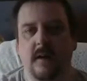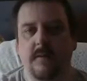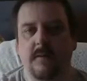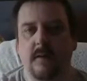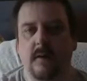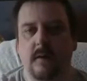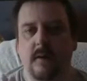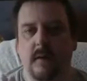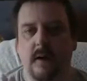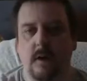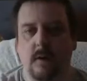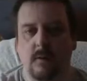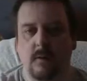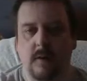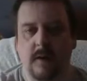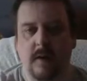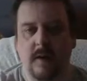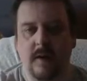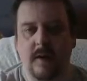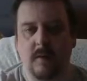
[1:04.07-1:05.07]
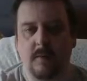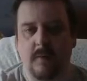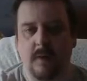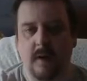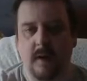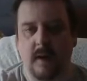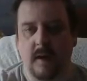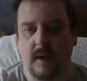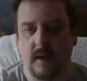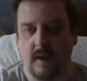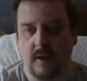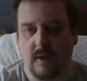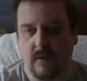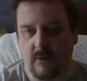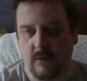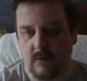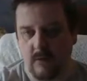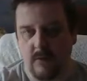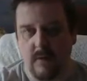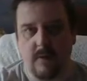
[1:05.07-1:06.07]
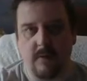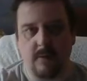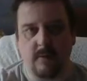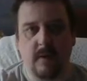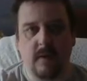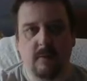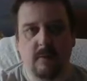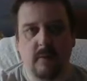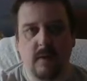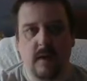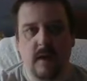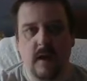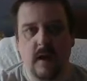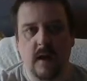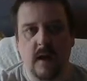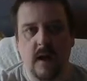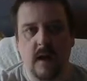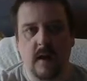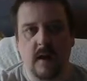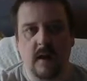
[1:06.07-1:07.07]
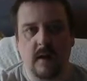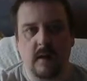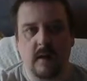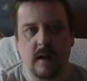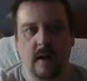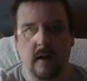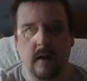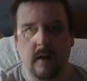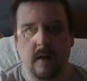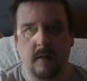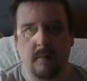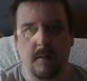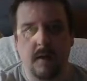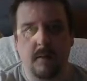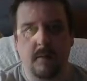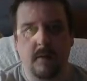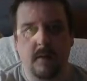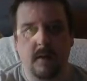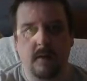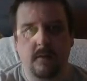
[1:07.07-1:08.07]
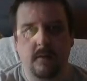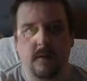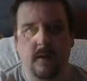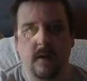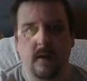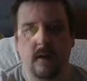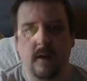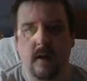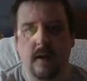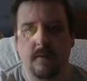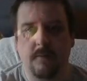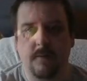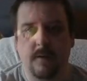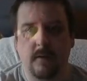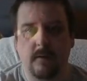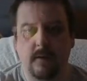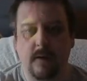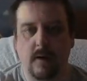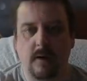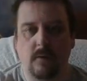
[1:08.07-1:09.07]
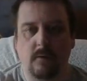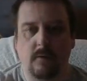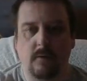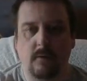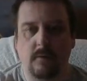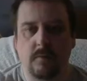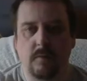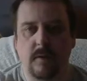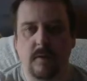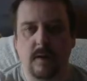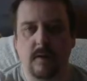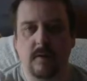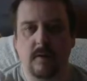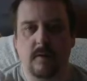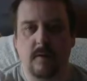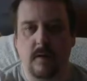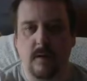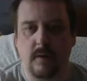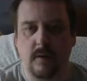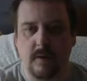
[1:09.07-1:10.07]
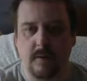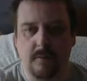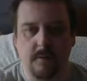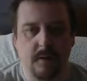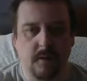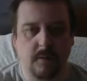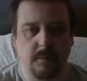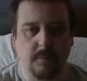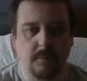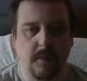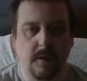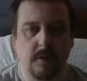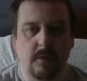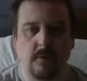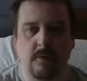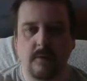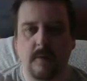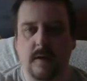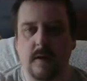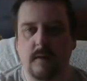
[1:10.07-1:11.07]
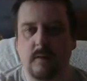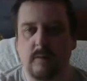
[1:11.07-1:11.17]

got gold here in my treasury, and yet at the moment it's saying I have no gold. So there are definitely some bugs with it.